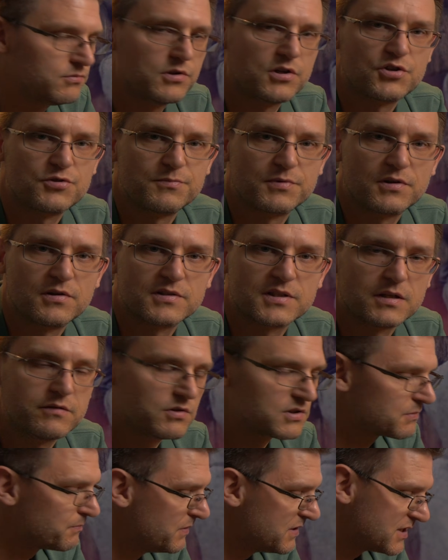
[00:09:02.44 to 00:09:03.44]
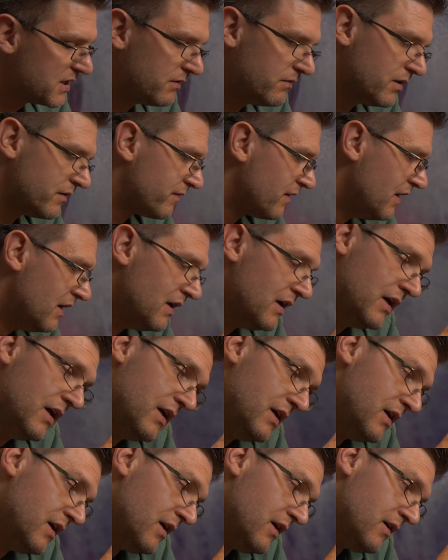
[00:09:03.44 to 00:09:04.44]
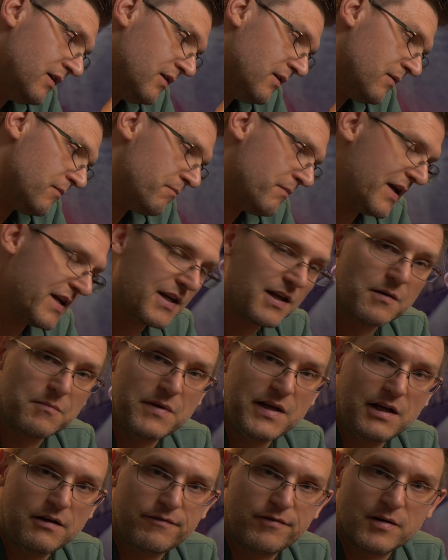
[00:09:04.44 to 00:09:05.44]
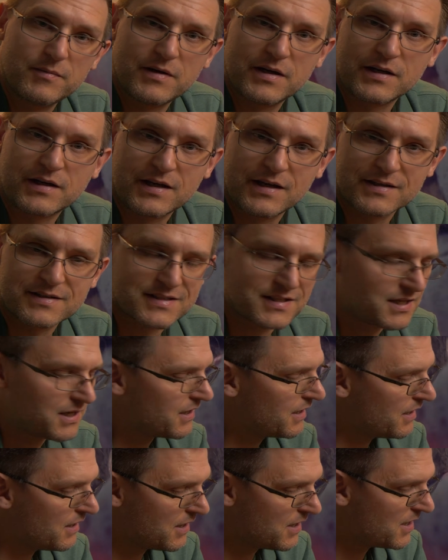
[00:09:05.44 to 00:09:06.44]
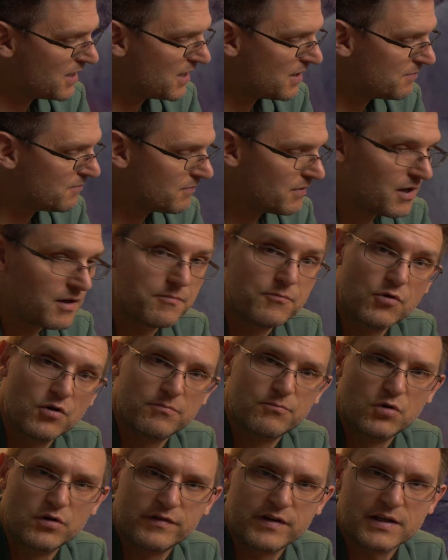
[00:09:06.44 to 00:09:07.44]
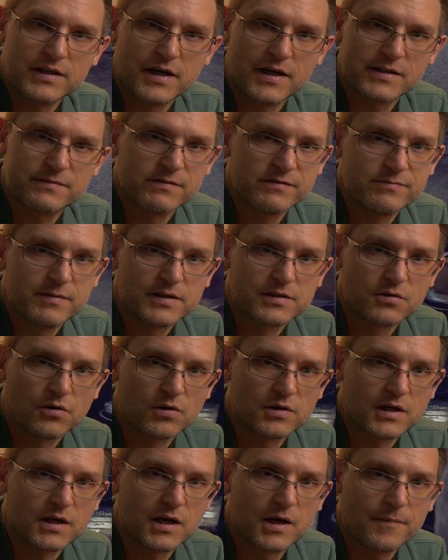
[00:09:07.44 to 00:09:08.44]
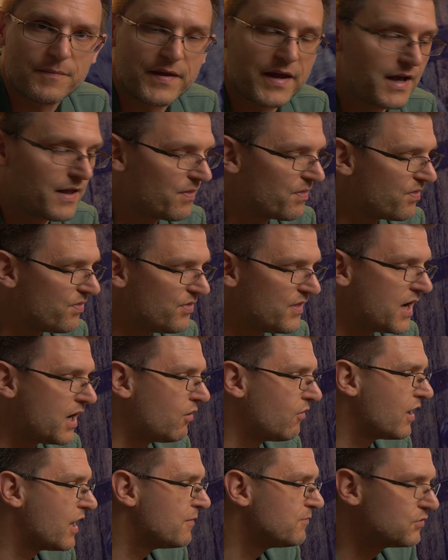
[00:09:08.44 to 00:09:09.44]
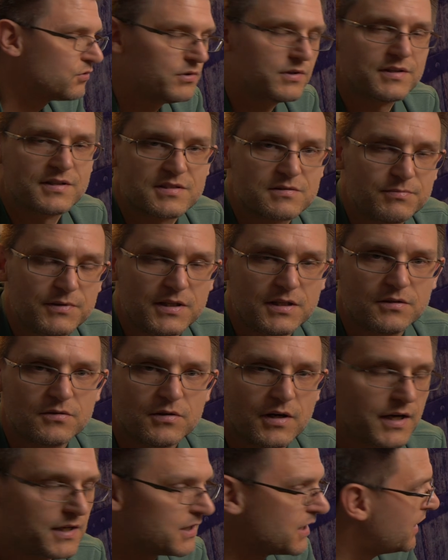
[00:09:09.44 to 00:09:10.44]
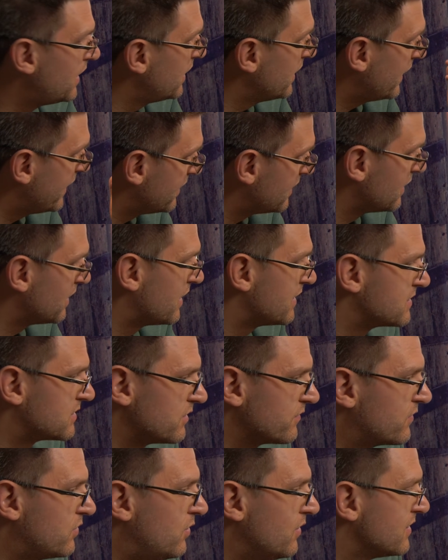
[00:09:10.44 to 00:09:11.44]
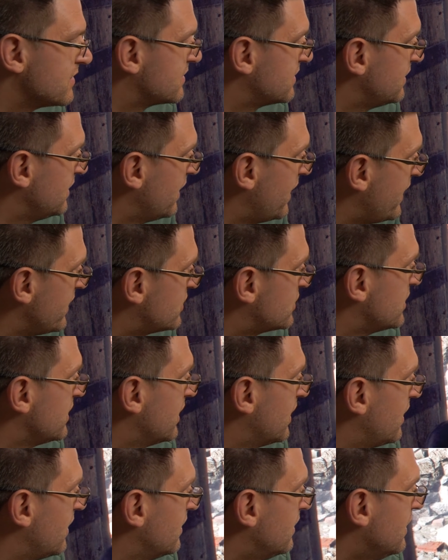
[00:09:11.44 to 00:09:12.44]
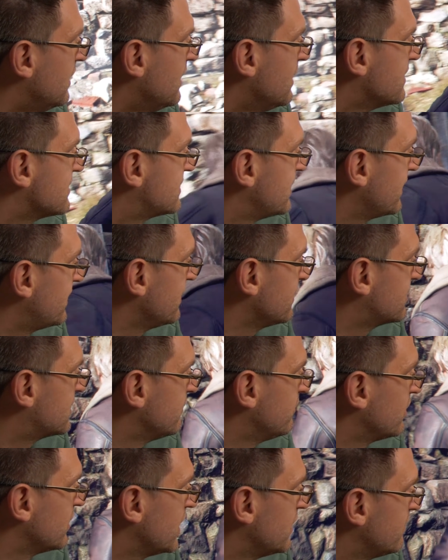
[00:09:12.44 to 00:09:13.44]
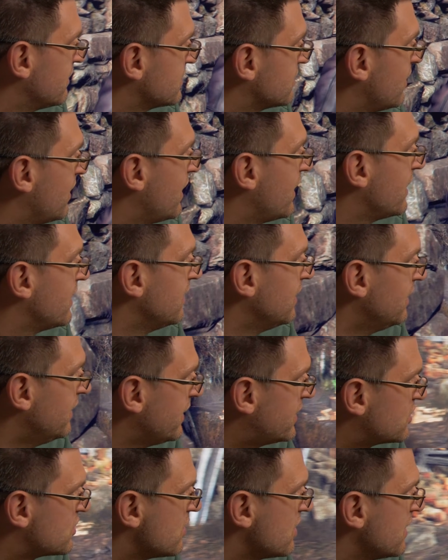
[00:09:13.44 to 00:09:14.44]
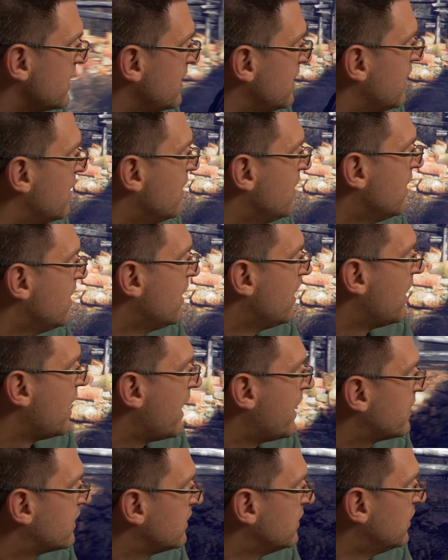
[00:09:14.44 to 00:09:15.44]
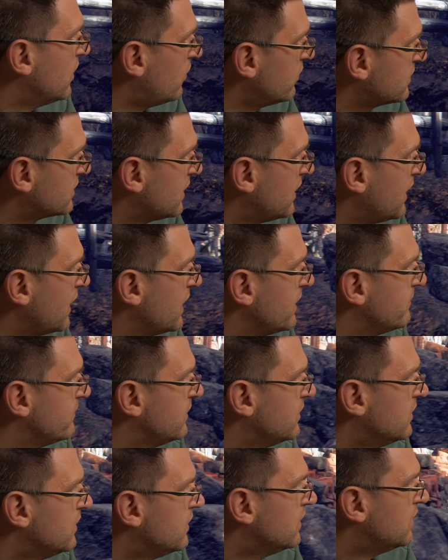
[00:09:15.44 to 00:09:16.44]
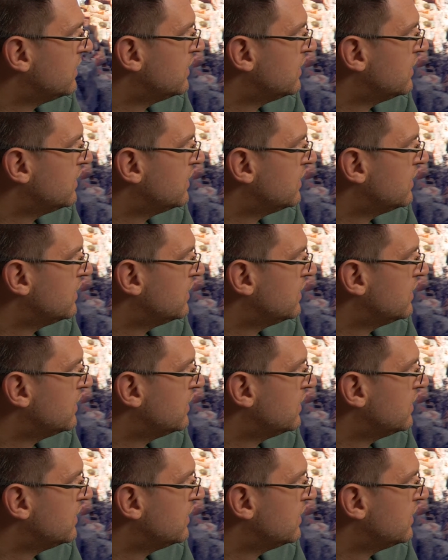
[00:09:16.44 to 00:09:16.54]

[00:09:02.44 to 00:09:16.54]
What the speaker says: version, because I was busy with making meal for my kids, movie night with my daughter, and now I'm doing this video, and I analyzed, of course, the HDR settings and whatever. So I literally had no time